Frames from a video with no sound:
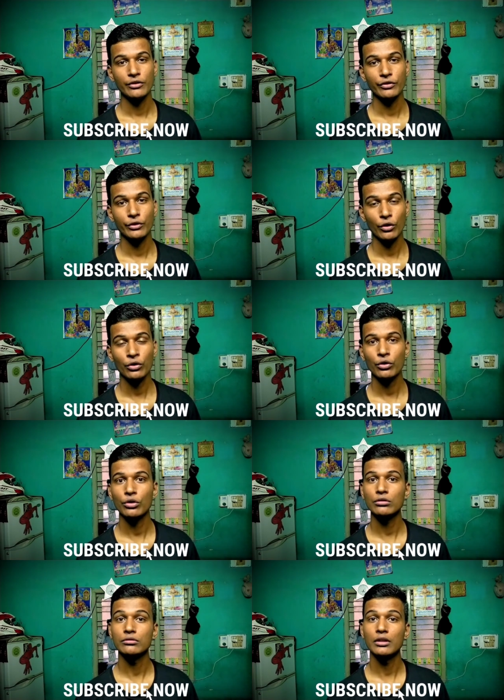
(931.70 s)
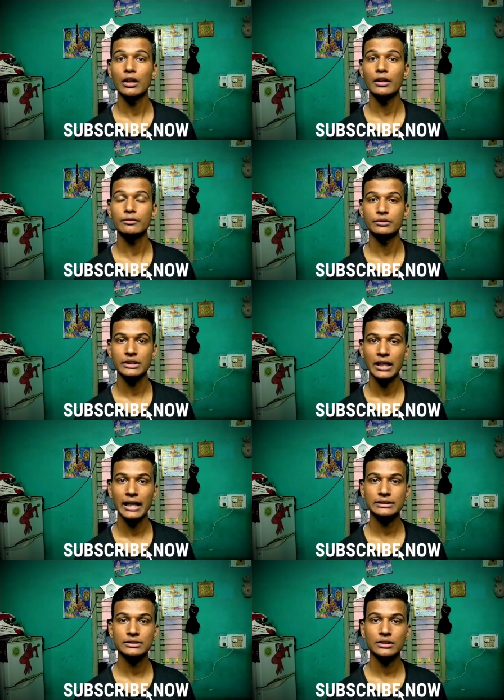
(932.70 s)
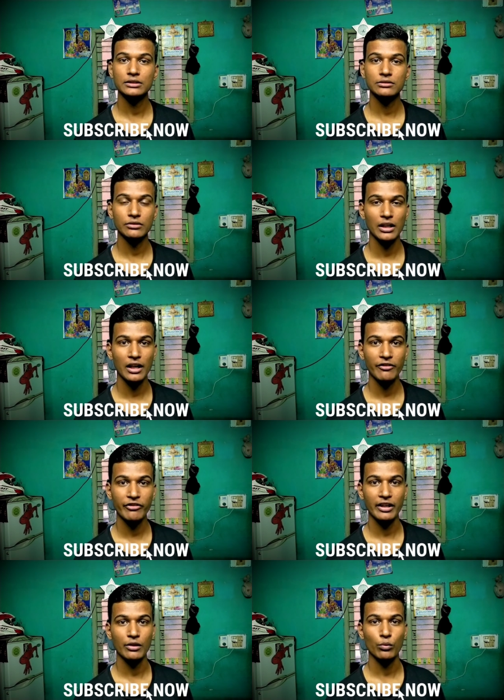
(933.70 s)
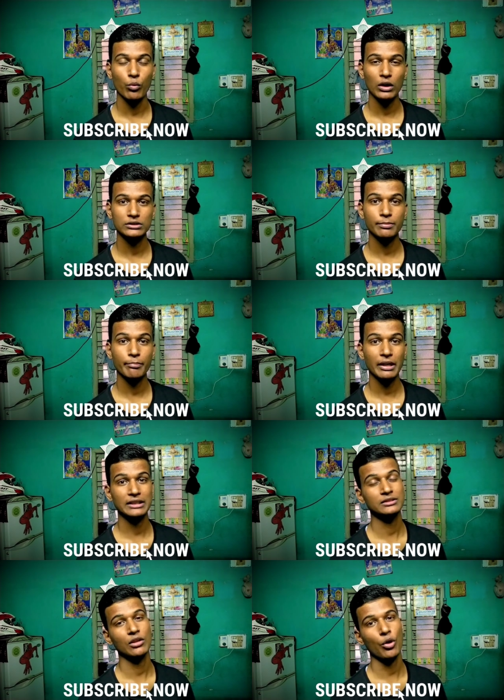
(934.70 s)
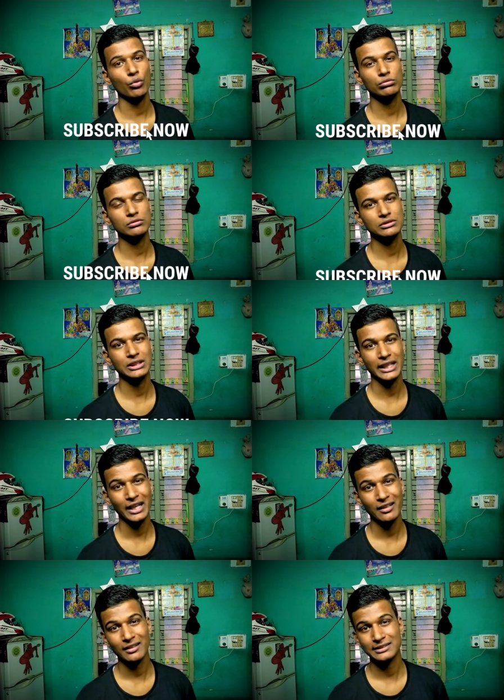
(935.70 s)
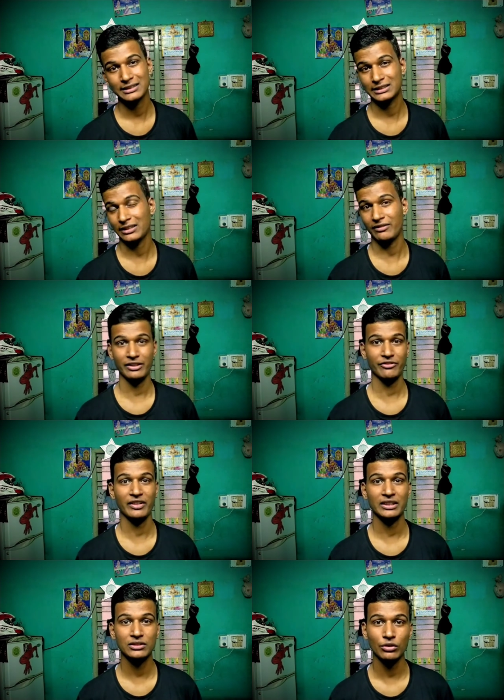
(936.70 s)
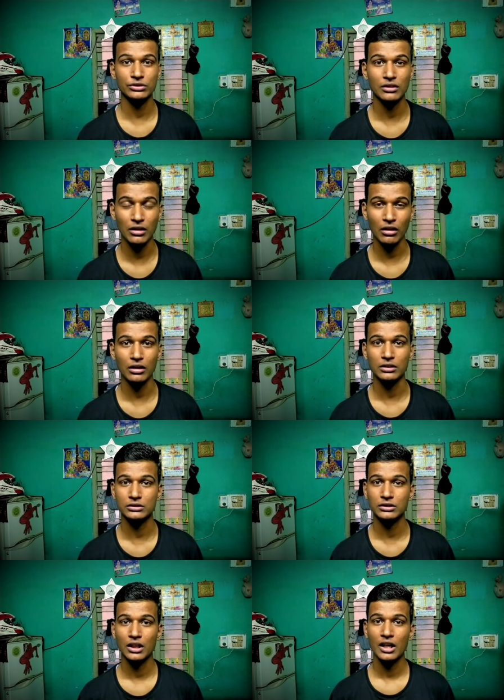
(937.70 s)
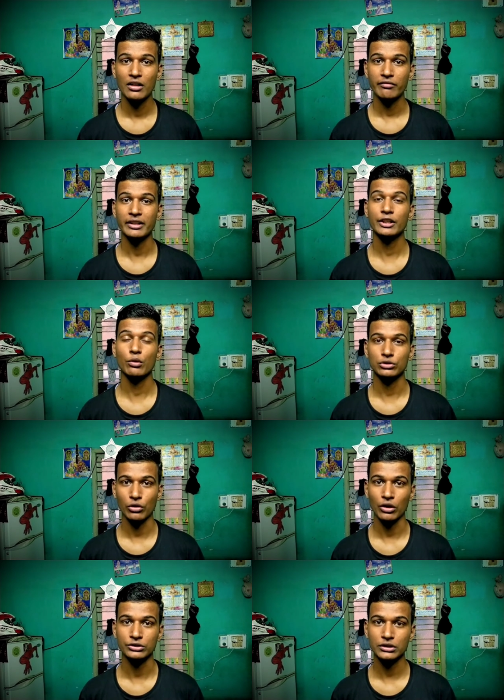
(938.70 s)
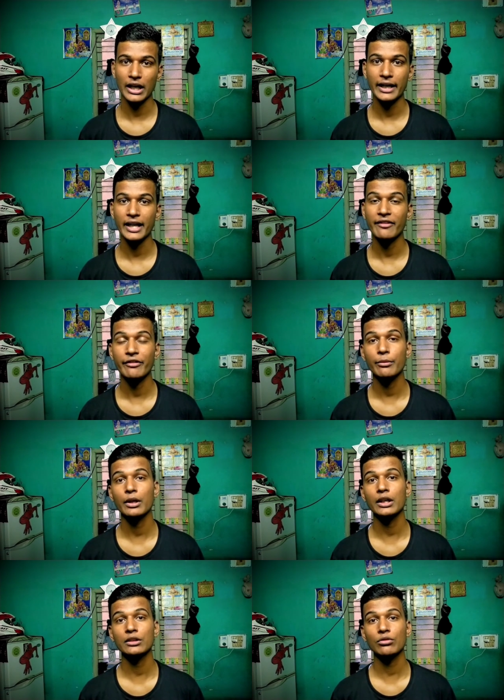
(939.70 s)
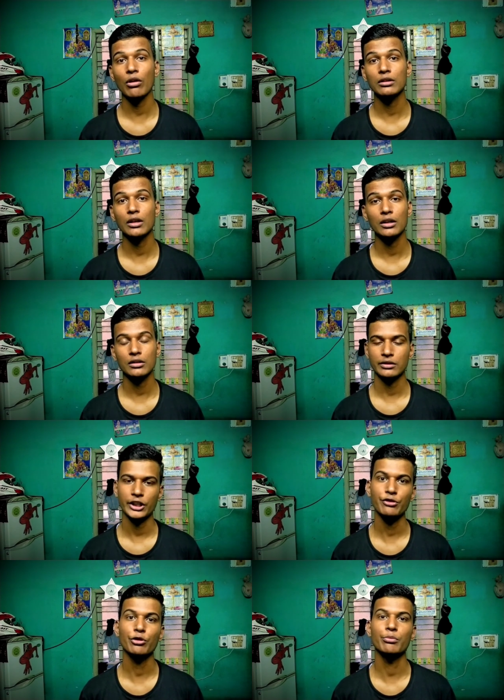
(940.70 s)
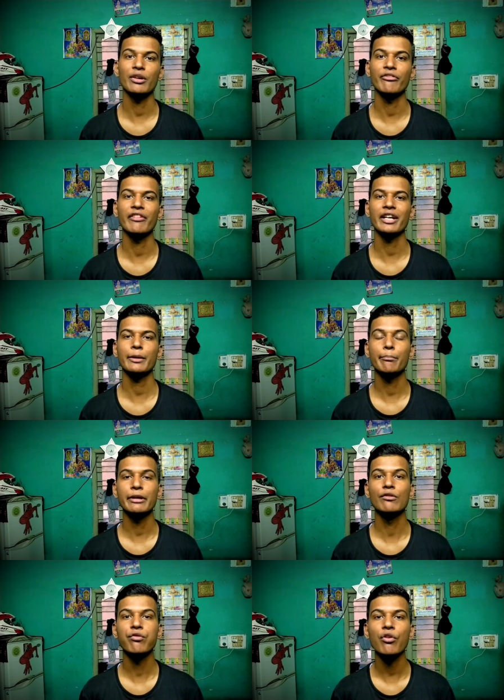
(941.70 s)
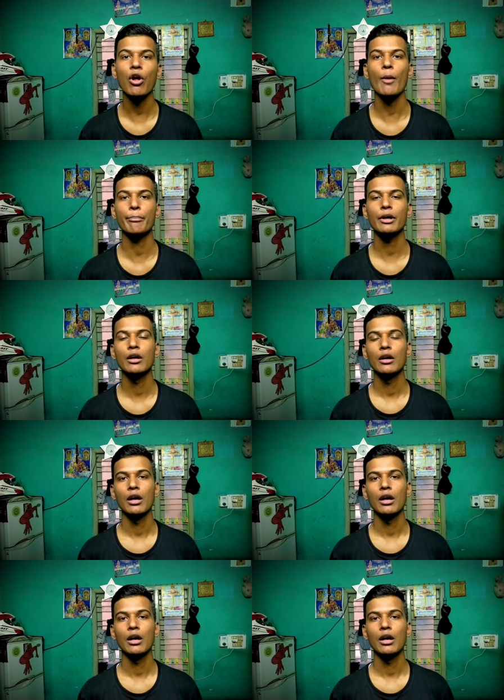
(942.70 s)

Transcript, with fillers: if you don't know, the Lexus L F A was priced around three hundred seventy-five thousand dollars when it was launched, and everybody thought that it would be a very big flop,